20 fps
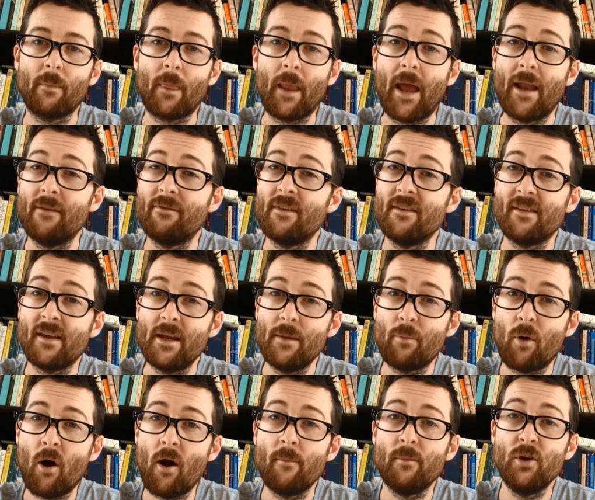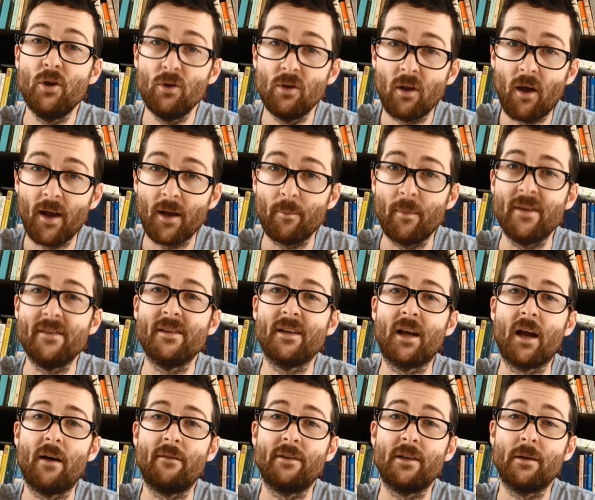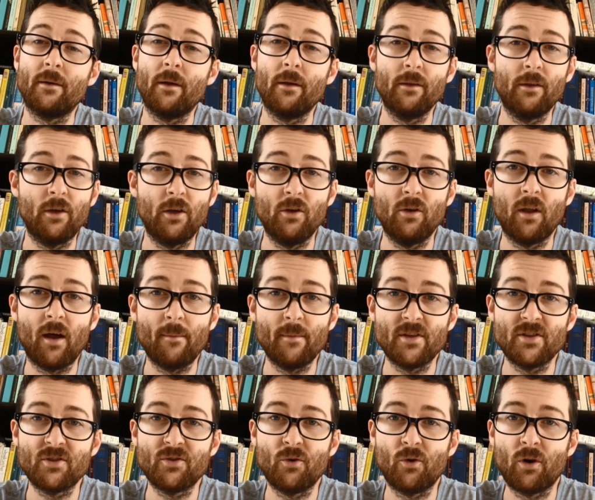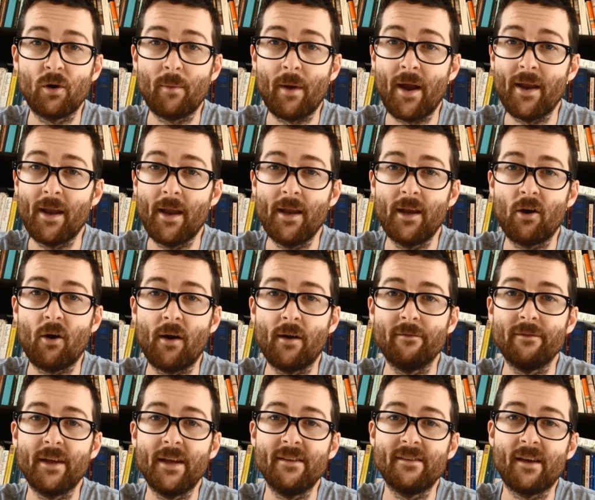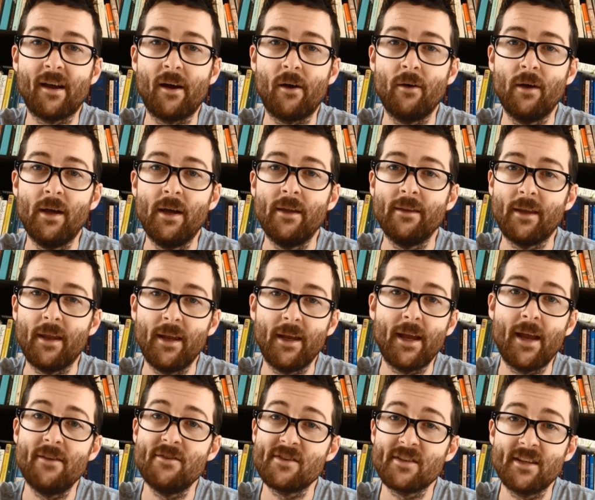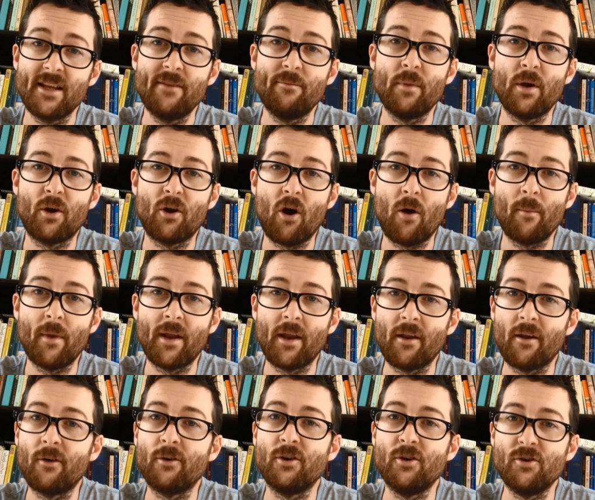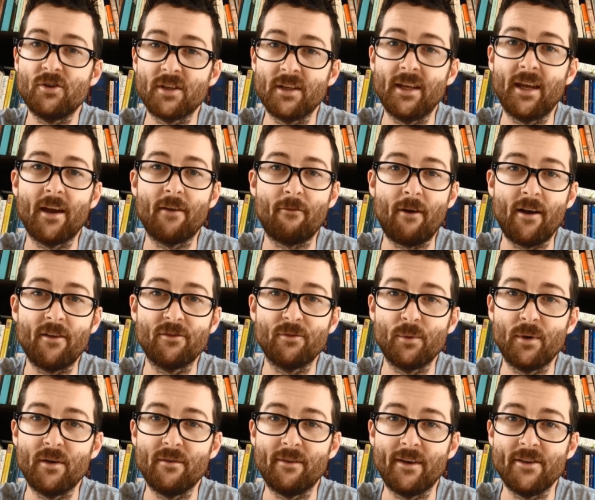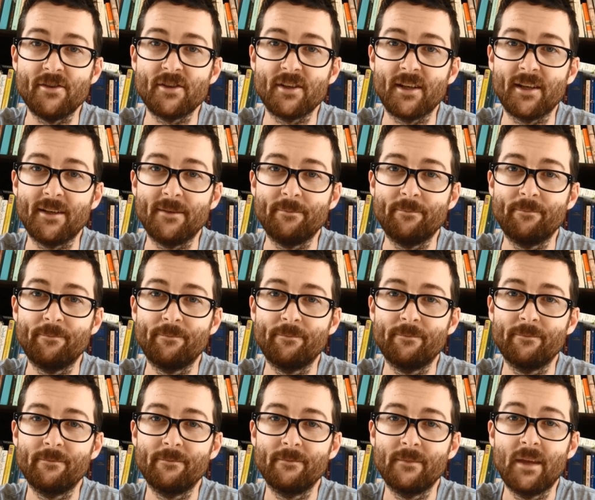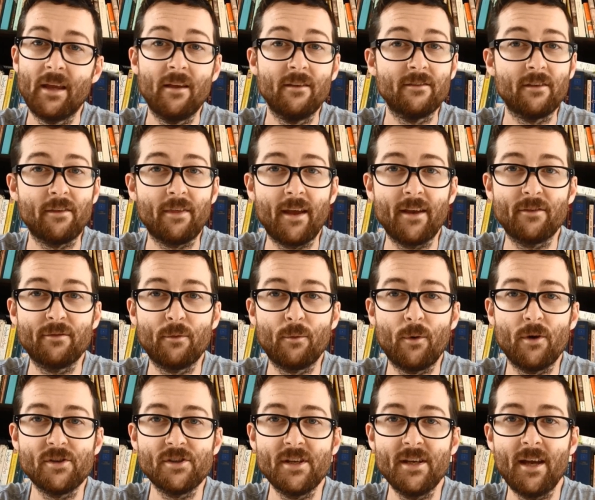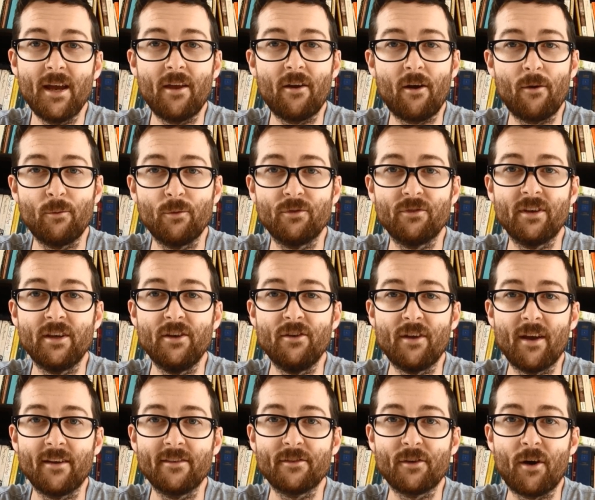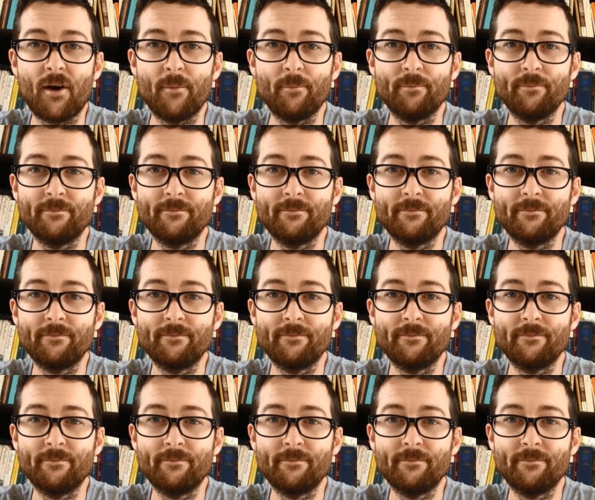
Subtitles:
And if there's any poem you'd like me to cover, that you'd like me to talk about in any kind of detail, then again, just leave me a comment and I'll usually get around to it eventually. So thanks for watching, and I will see you next time.